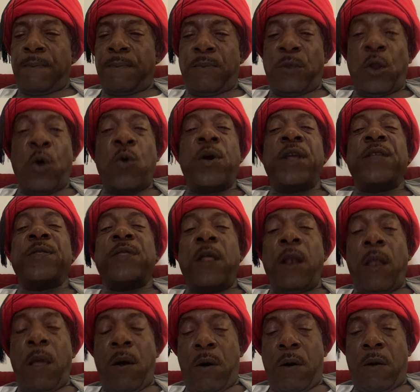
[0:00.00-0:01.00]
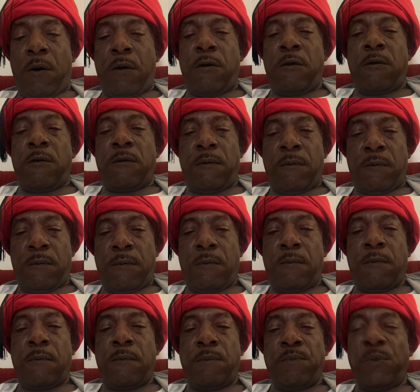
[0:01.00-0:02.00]
Knowing the law,
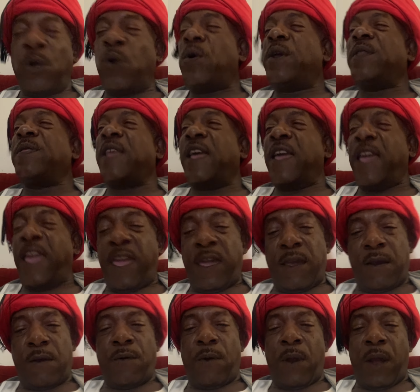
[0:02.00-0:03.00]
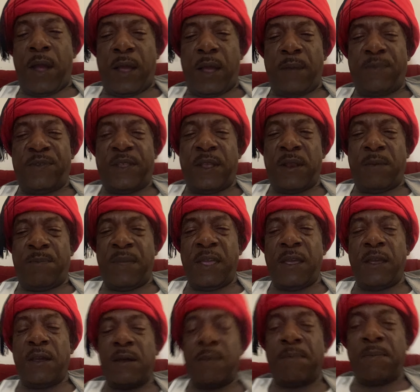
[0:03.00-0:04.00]
knowing the hate crimes that are
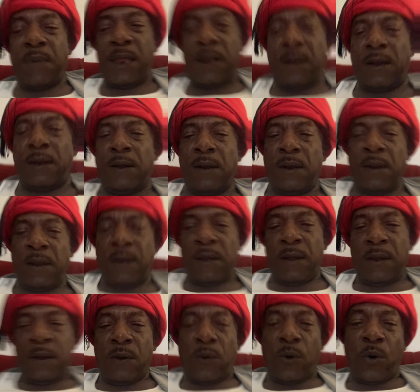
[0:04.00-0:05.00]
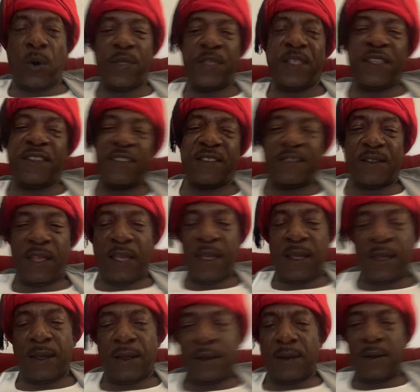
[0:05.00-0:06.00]
being committed on this
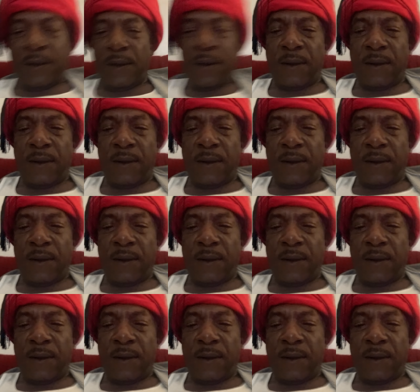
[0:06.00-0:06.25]
land